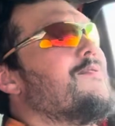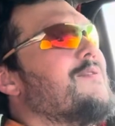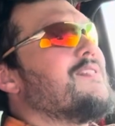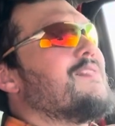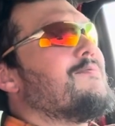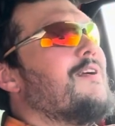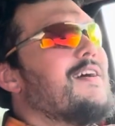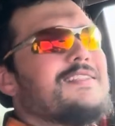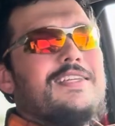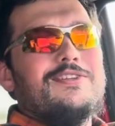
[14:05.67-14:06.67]
Is it
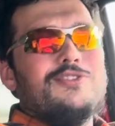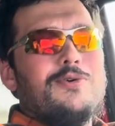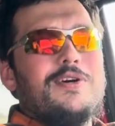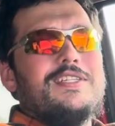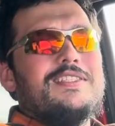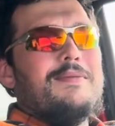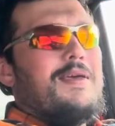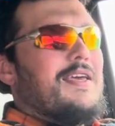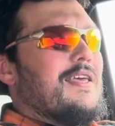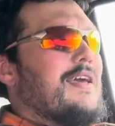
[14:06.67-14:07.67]
Rossi or Taurus? They
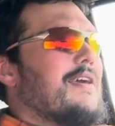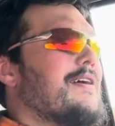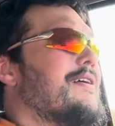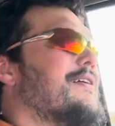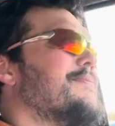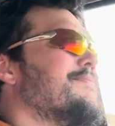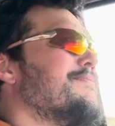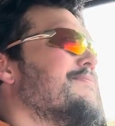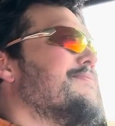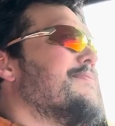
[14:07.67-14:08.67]
make a
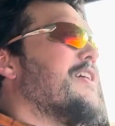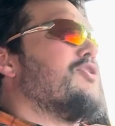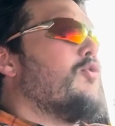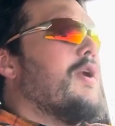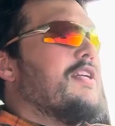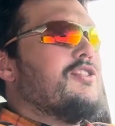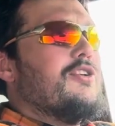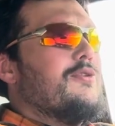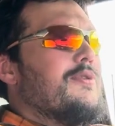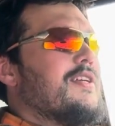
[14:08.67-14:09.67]

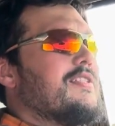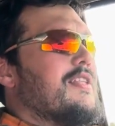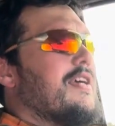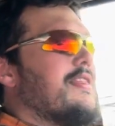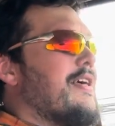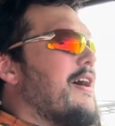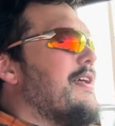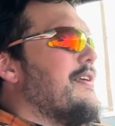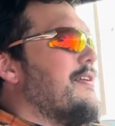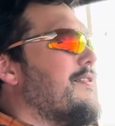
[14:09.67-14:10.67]
22 that's like that.
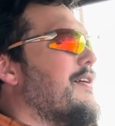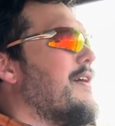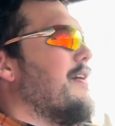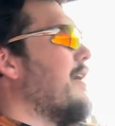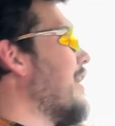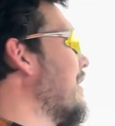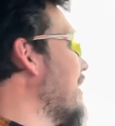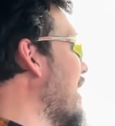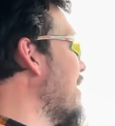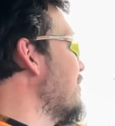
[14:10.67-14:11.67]

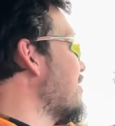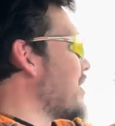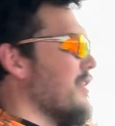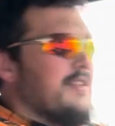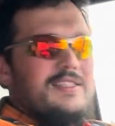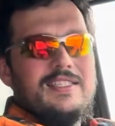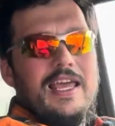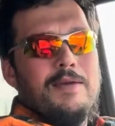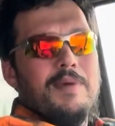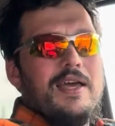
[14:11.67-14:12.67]
I always call it the
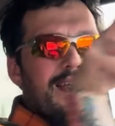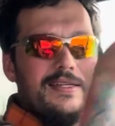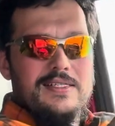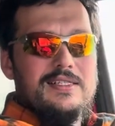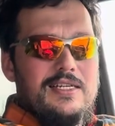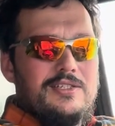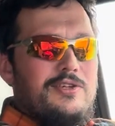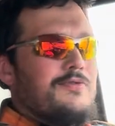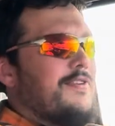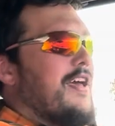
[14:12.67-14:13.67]
snake bite because it's like
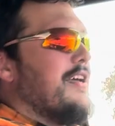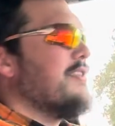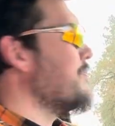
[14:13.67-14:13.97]
2 fangs,